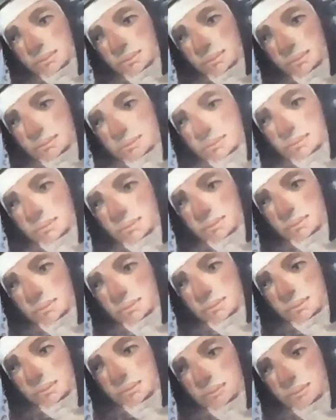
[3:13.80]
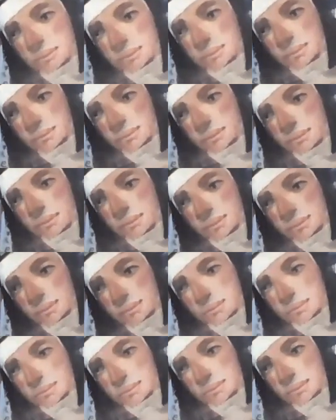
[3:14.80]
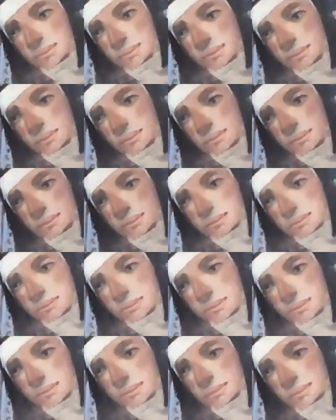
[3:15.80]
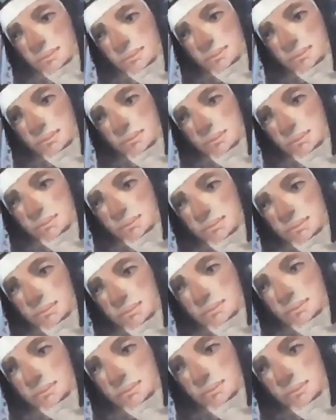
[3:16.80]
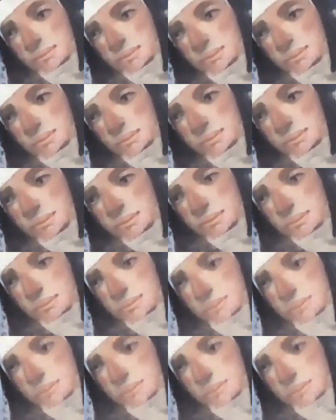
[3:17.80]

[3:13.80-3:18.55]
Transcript: is for Hildegard and harp. Hey, Kodiaks, do you